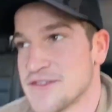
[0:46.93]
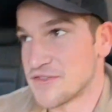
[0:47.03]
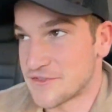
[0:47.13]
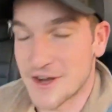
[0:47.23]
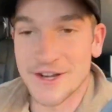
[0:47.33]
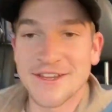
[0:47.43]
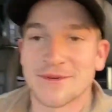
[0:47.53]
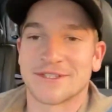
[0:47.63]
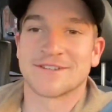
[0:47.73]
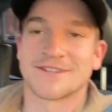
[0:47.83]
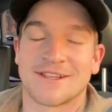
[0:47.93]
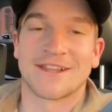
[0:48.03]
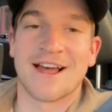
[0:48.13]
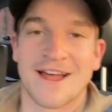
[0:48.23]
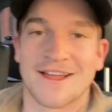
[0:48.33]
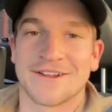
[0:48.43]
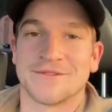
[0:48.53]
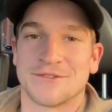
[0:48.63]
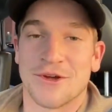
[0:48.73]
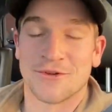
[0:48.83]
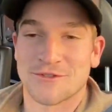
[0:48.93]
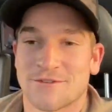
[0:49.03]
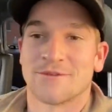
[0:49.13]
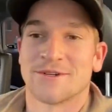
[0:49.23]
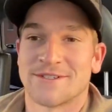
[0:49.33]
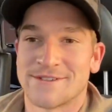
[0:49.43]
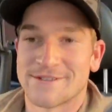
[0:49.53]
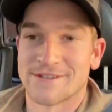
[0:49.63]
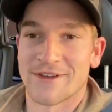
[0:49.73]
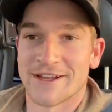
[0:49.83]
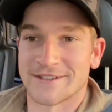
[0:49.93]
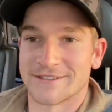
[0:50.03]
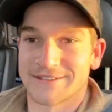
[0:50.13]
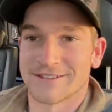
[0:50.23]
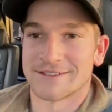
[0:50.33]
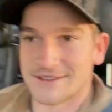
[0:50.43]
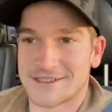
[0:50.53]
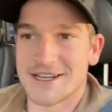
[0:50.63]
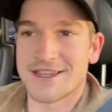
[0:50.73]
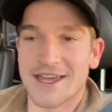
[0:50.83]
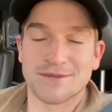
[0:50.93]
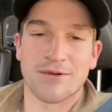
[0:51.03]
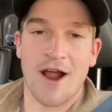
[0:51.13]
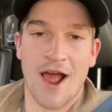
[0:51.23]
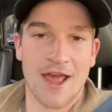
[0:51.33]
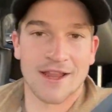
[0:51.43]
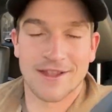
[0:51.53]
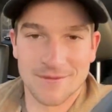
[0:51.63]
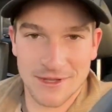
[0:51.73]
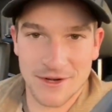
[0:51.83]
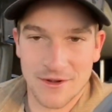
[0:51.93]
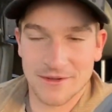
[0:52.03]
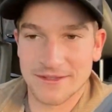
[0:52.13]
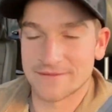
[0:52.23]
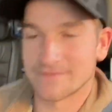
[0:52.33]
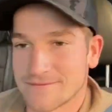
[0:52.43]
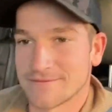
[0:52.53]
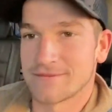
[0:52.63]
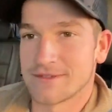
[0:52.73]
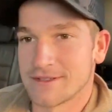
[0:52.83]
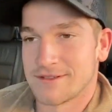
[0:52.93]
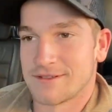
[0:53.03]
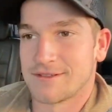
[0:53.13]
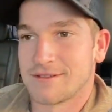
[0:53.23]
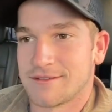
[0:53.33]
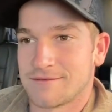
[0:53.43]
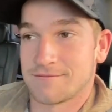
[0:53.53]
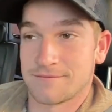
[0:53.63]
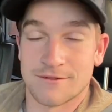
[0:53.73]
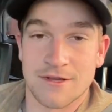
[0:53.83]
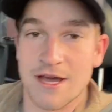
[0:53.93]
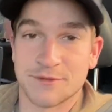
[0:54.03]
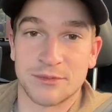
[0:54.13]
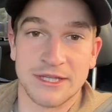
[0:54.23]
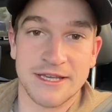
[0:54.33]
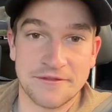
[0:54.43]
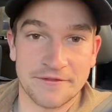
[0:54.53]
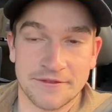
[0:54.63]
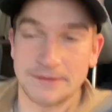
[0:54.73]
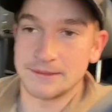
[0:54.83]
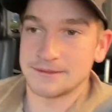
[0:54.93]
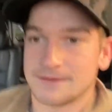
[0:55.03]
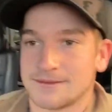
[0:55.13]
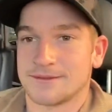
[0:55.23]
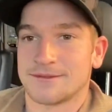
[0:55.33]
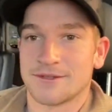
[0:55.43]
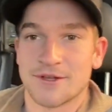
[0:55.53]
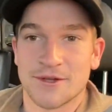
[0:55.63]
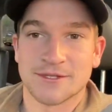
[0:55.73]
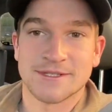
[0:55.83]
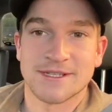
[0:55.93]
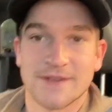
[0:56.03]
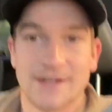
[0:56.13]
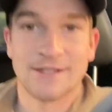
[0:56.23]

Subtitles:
funny, but there's a lot of ghost tours in Savannah. The city takes pride in being haunted. You guys believe there are ghosts in Savannah?